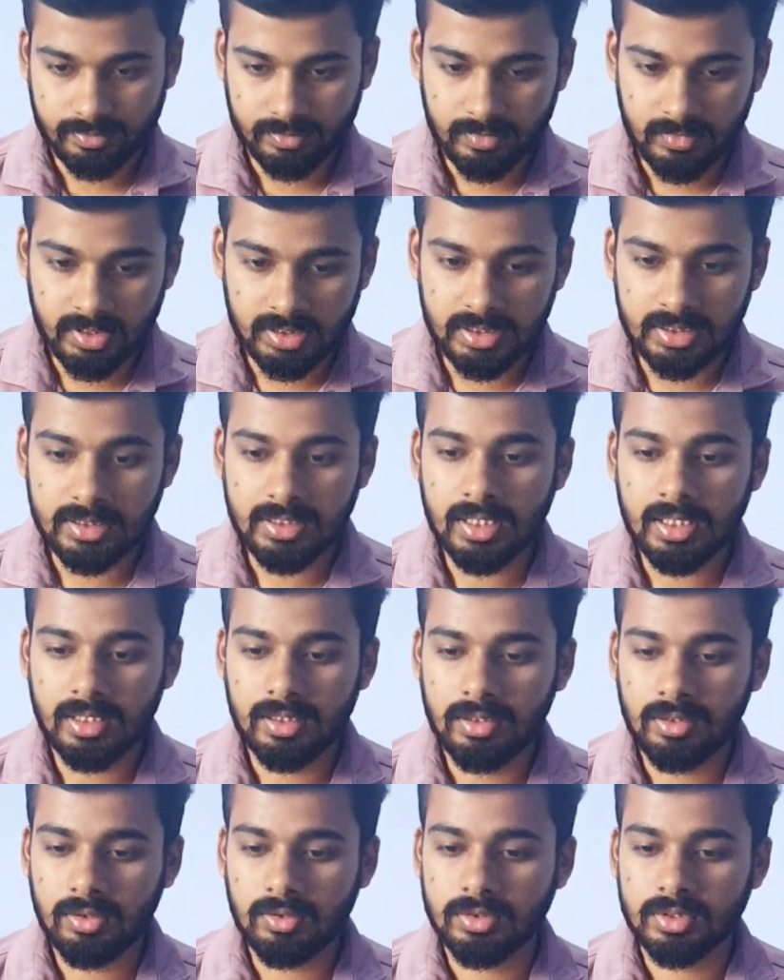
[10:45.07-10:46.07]
This is the
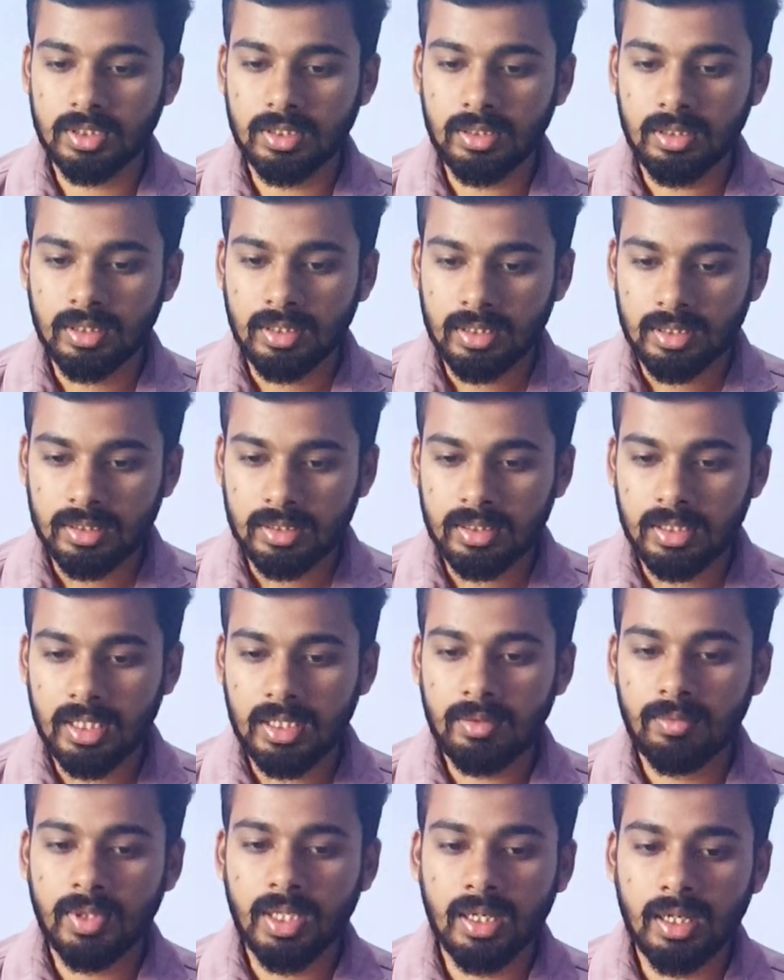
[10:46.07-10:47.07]
conclusion.
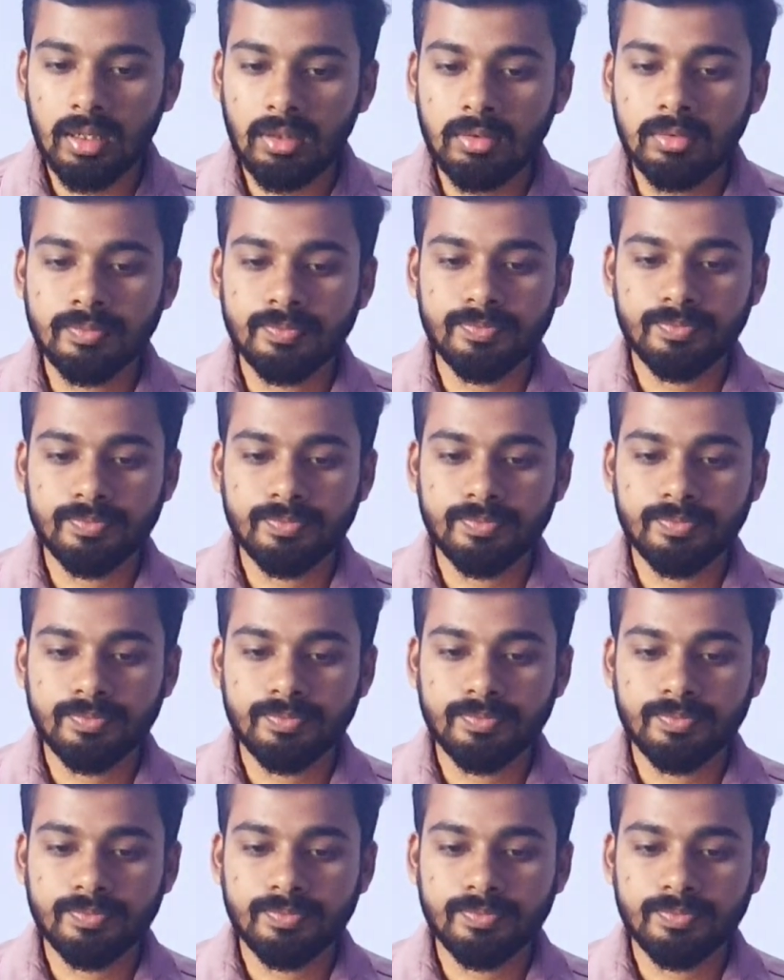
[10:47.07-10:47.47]
Then we have